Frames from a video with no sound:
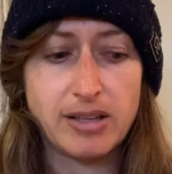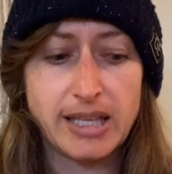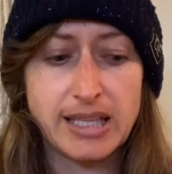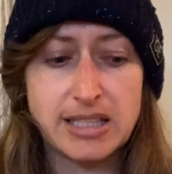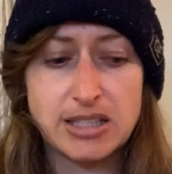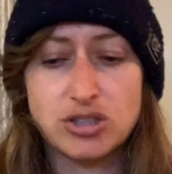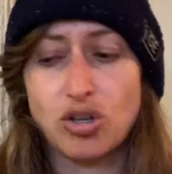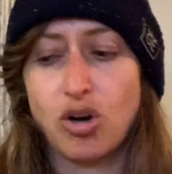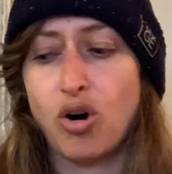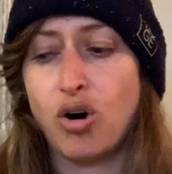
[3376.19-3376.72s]

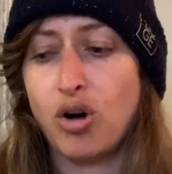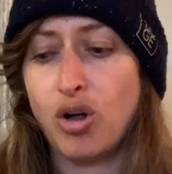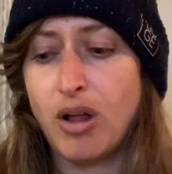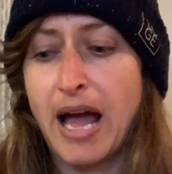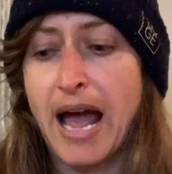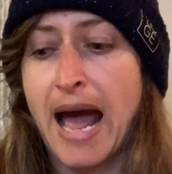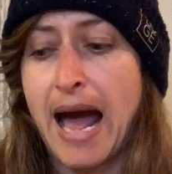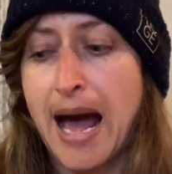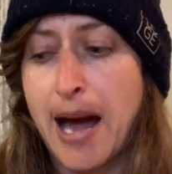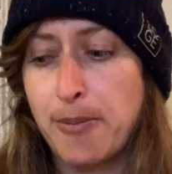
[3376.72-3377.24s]
Like it's all
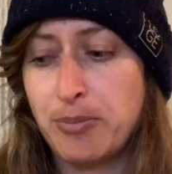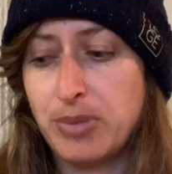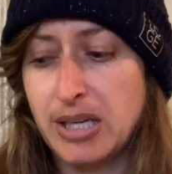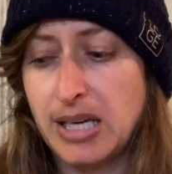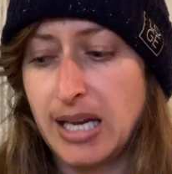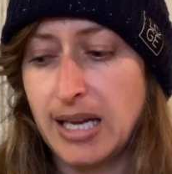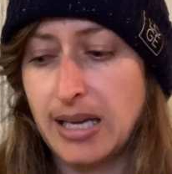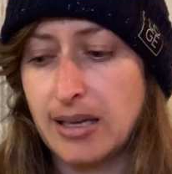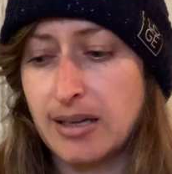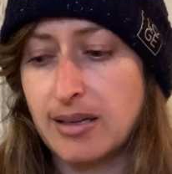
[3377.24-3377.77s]

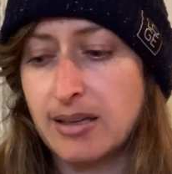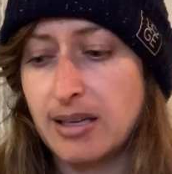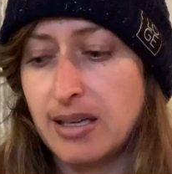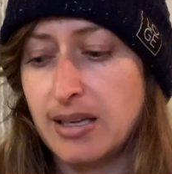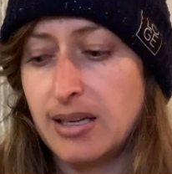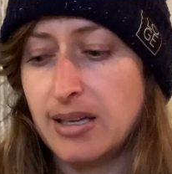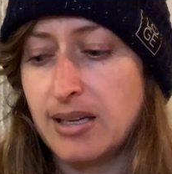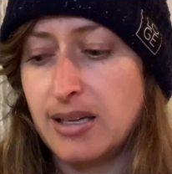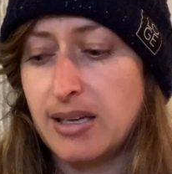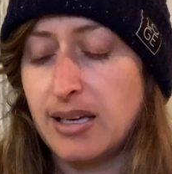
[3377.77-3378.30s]
happening
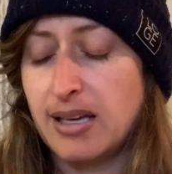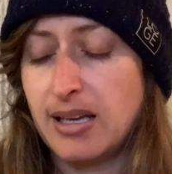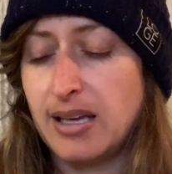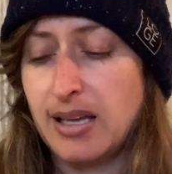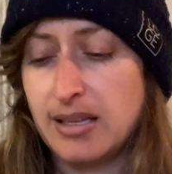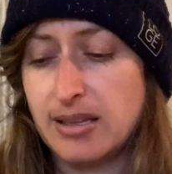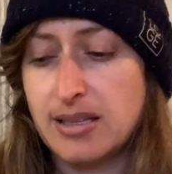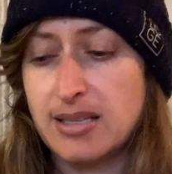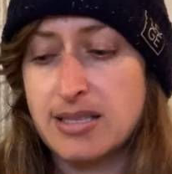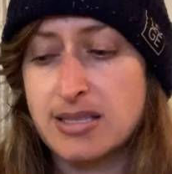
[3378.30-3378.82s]

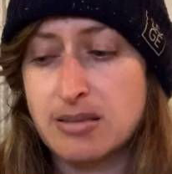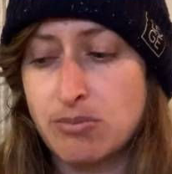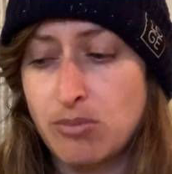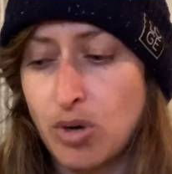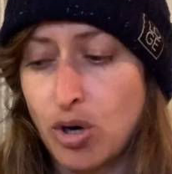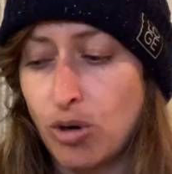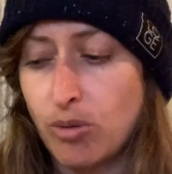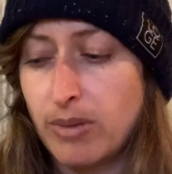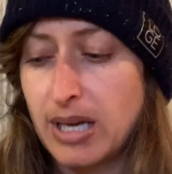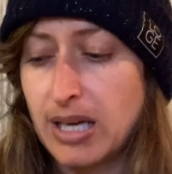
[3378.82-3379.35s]
in this
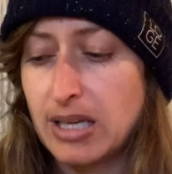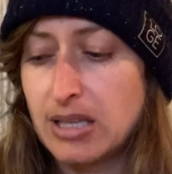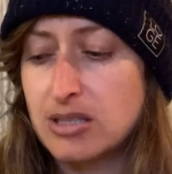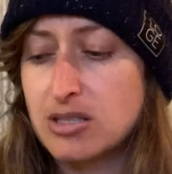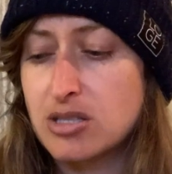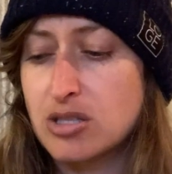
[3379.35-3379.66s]
moment.